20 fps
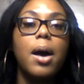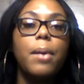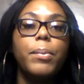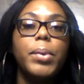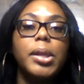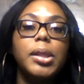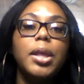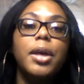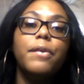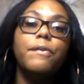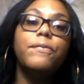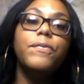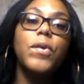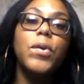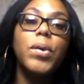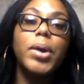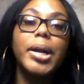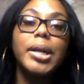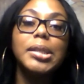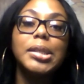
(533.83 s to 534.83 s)
We look
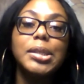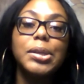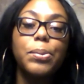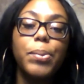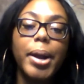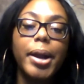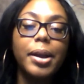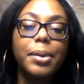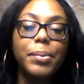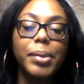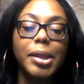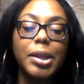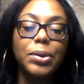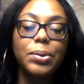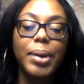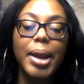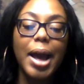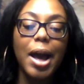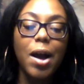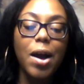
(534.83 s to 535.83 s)
forward to working with you,
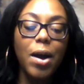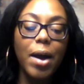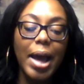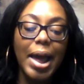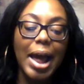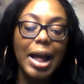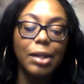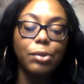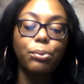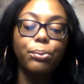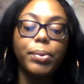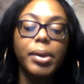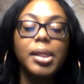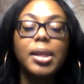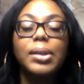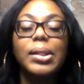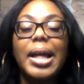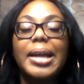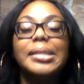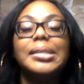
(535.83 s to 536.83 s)
and I really
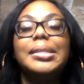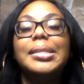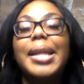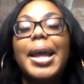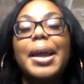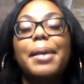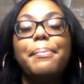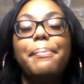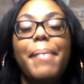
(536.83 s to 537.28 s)
like to thank